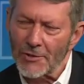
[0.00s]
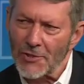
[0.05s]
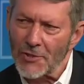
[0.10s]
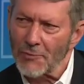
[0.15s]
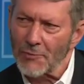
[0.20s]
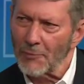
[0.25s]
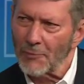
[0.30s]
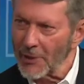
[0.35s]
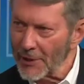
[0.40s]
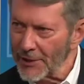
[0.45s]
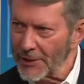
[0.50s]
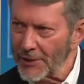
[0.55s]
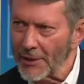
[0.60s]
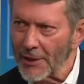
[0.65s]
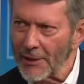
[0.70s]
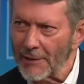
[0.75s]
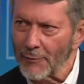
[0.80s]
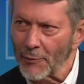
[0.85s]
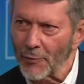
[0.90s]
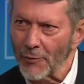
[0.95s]
smuggling
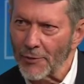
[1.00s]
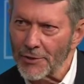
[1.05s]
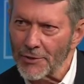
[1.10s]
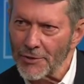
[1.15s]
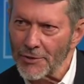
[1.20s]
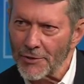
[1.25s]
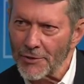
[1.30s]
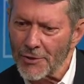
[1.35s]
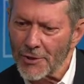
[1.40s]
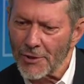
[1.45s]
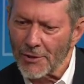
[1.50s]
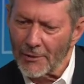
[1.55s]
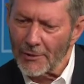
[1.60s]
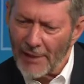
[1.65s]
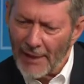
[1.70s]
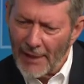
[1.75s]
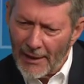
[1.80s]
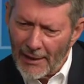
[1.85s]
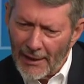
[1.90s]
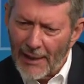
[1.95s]
operations. So
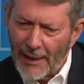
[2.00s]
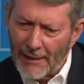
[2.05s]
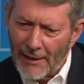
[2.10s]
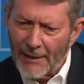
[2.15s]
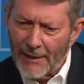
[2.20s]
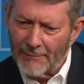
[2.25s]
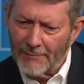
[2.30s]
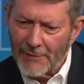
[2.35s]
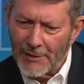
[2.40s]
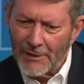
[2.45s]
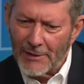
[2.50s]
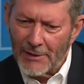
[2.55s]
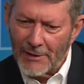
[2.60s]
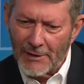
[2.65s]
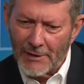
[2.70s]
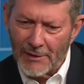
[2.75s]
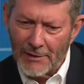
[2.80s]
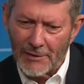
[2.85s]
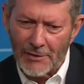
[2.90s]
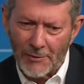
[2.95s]

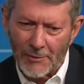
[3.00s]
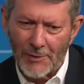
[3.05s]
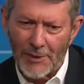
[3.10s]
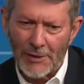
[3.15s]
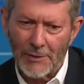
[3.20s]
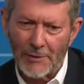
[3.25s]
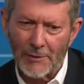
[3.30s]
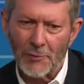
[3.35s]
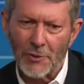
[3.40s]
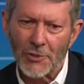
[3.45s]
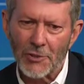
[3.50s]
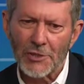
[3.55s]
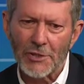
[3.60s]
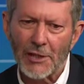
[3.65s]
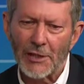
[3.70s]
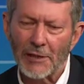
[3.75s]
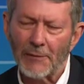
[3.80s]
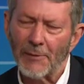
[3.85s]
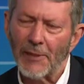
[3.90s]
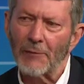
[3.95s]
to me, the book's
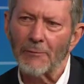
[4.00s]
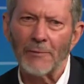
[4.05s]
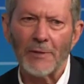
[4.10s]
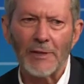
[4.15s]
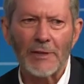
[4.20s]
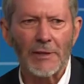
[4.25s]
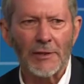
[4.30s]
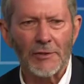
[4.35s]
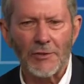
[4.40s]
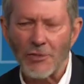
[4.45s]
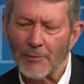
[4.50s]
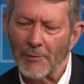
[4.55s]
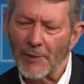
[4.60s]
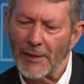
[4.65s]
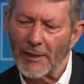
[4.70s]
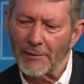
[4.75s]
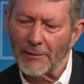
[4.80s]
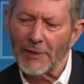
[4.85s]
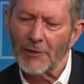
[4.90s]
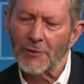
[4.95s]
not about me, it's
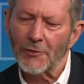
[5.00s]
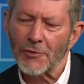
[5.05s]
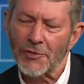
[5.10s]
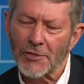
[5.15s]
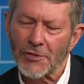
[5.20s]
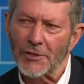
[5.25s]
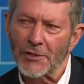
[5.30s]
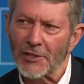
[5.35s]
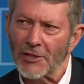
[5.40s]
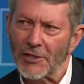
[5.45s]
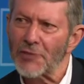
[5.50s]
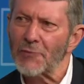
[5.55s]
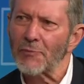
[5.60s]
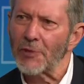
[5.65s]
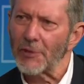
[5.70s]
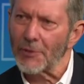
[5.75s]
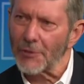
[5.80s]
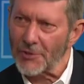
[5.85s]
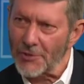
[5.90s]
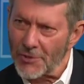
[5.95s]
about interesting
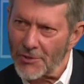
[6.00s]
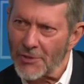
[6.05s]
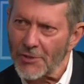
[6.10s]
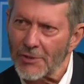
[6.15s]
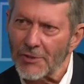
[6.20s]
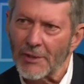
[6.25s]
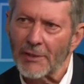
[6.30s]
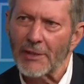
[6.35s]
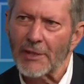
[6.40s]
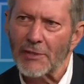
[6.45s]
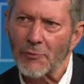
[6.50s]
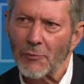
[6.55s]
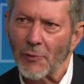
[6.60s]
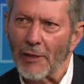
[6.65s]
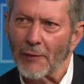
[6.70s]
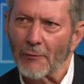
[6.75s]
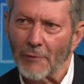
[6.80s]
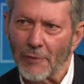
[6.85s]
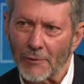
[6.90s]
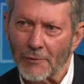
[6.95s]
experiences, and that's
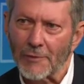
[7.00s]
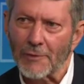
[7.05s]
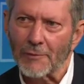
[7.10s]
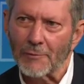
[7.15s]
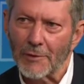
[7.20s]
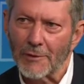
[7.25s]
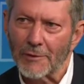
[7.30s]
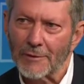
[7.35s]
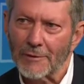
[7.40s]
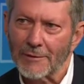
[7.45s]
why I wrote the book.